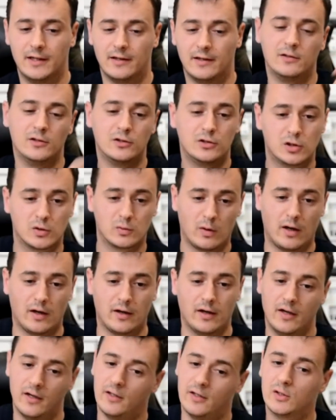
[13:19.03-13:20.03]
and this is why
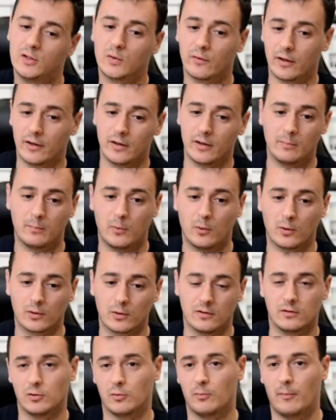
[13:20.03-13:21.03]
it's very
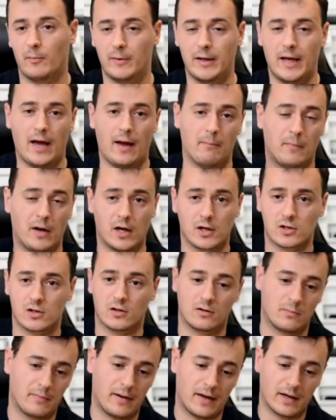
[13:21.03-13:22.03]
important to yeah
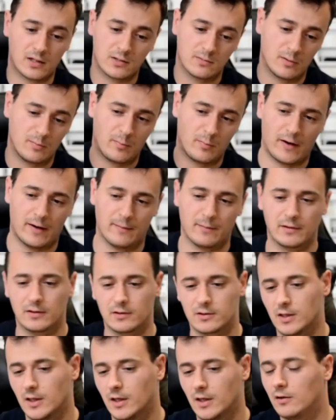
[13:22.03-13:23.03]
measure maximal parameters